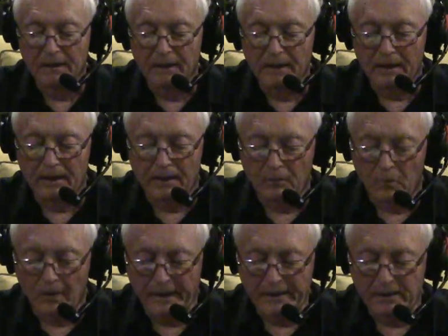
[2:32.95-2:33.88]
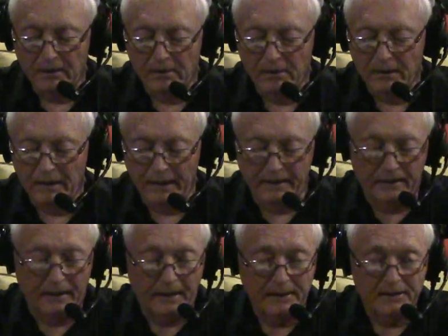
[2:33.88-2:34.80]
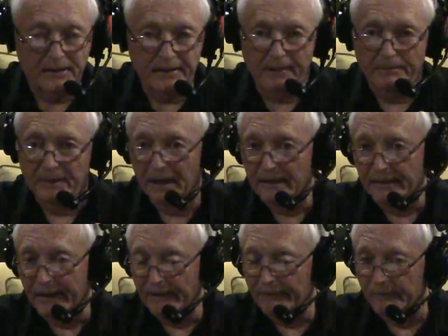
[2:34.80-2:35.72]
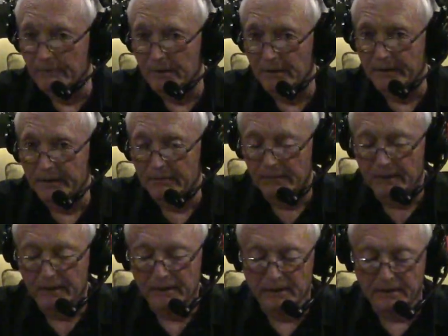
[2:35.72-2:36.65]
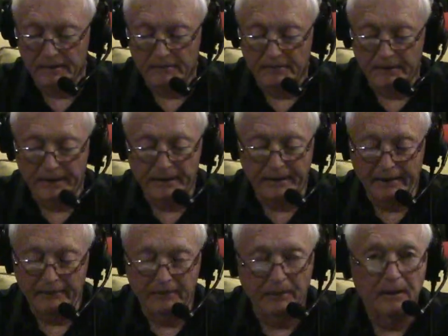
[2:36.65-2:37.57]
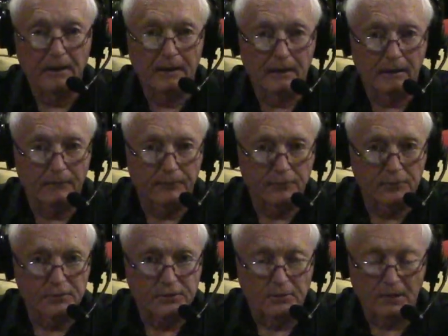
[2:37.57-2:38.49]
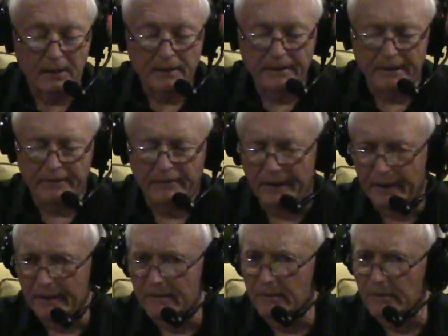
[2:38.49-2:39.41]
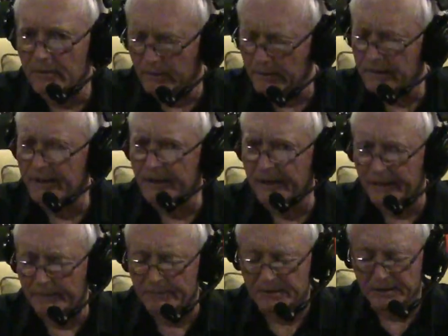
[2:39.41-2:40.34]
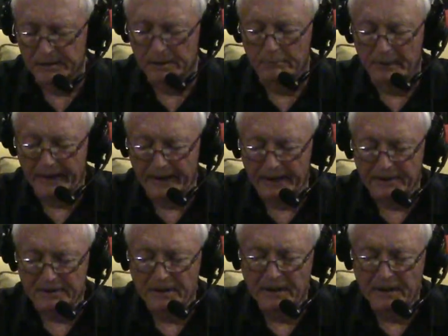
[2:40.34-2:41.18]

Whitehall, honestly, I'm not that familiar with. They have a full squad. They've had good teams in the past.